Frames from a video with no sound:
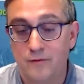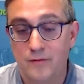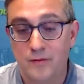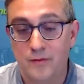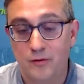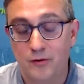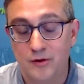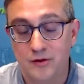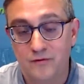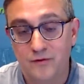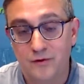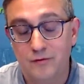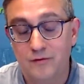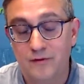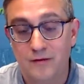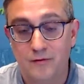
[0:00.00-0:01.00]
from the point of
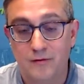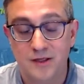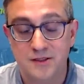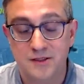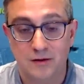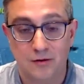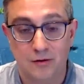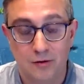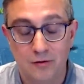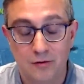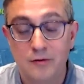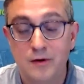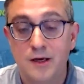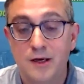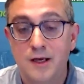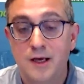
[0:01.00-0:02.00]
view that the rents are low.